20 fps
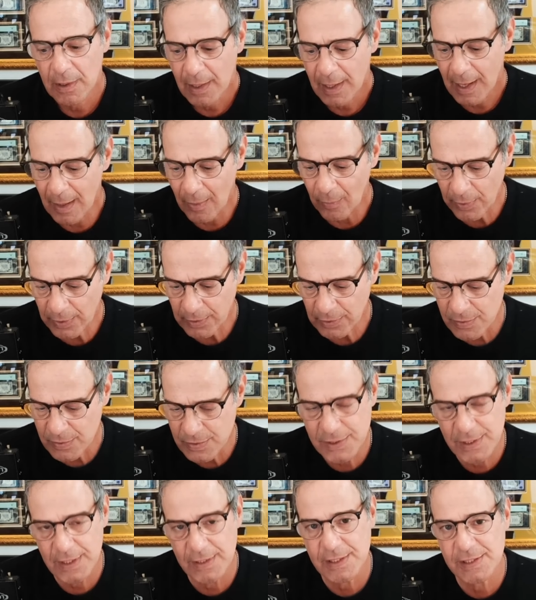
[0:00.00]
And when you
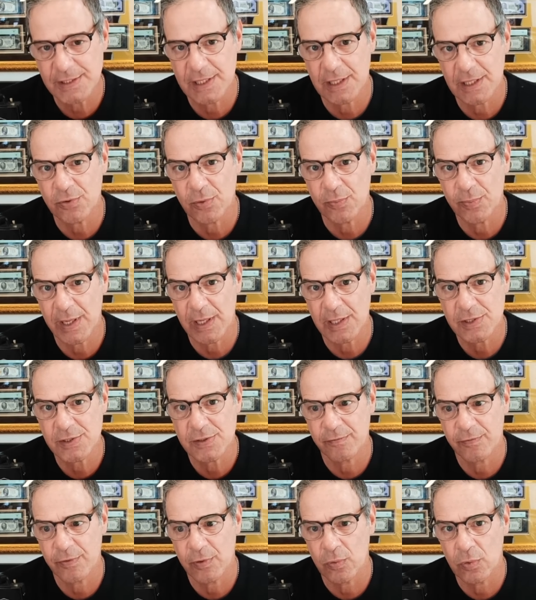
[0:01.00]
see the central banks
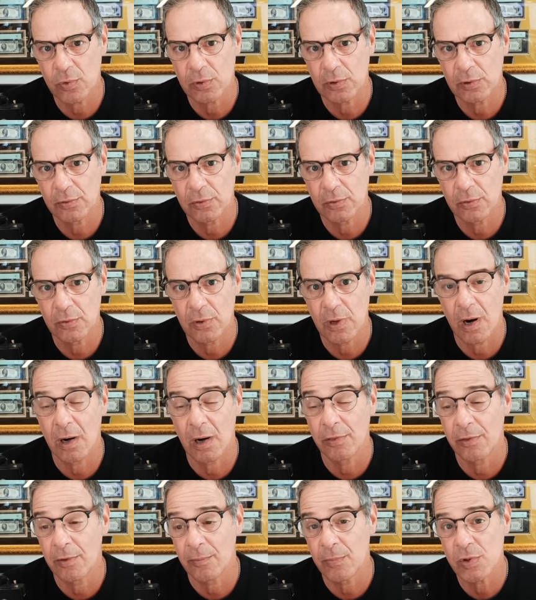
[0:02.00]
of the world, who are
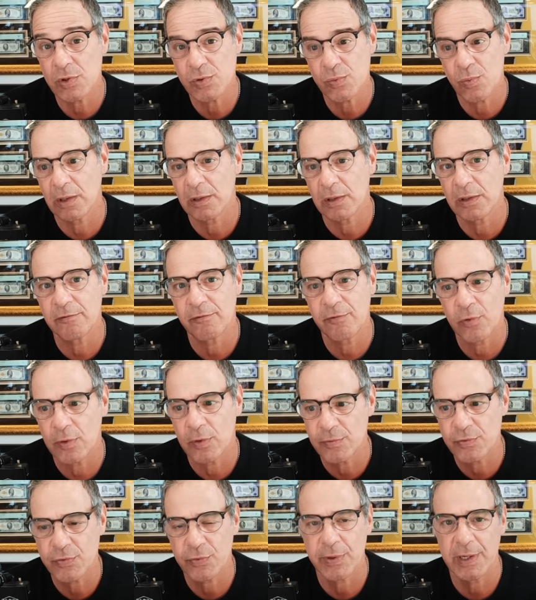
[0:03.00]
the most well
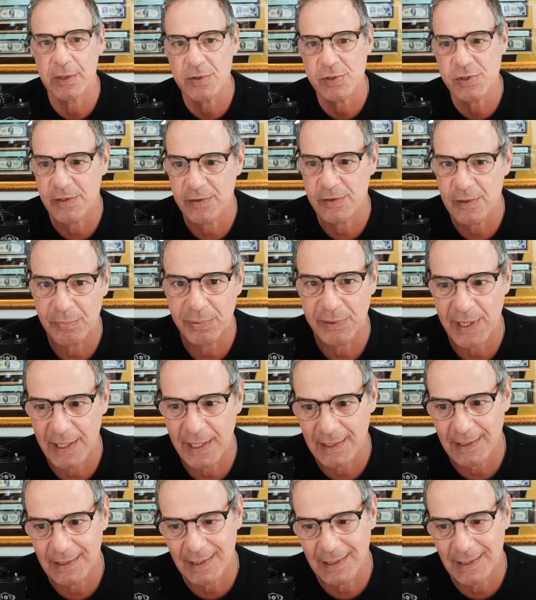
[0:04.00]
informed traders on the planet,